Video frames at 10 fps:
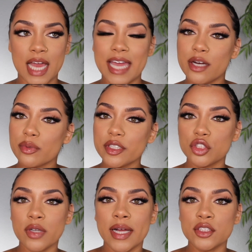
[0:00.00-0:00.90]
I didn't really
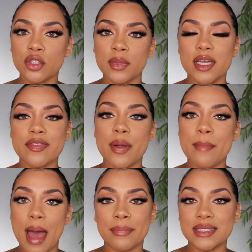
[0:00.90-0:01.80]
try too many of their
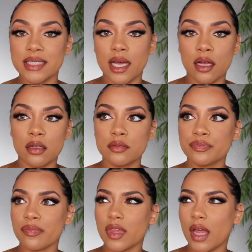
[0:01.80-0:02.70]
Mademoiselle,
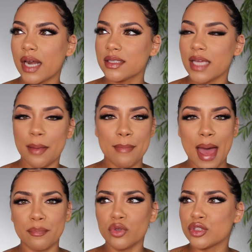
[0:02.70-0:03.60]
how do you say it?
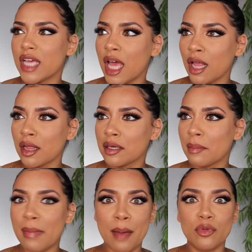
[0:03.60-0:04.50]
Mademoiselle,
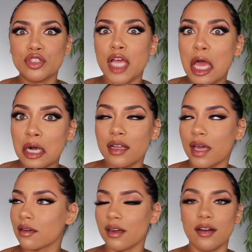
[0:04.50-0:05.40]

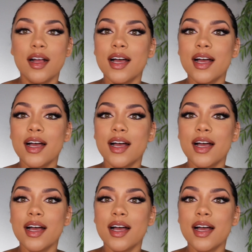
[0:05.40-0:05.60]
I don't know.